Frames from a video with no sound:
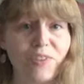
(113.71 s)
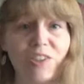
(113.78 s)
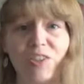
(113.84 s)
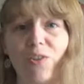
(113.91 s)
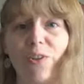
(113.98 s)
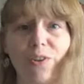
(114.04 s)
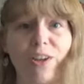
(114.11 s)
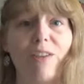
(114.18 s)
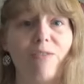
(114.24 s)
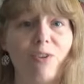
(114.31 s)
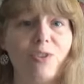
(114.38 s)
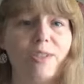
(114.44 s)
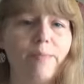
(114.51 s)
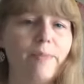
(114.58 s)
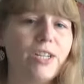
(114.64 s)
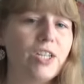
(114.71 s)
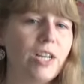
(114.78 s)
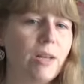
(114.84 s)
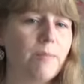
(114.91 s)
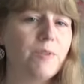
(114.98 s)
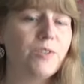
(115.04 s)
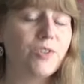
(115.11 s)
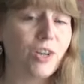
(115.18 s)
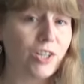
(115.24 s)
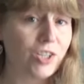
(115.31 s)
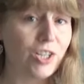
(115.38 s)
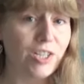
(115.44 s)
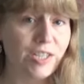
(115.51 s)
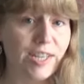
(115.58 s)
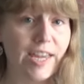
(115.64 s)
So they'll give you submission
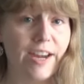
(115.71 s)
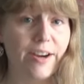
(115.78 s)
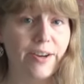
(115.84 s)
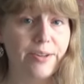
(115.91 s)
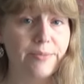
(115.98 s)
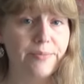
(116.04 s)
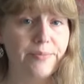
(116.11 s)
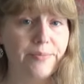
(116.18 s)
instructions there.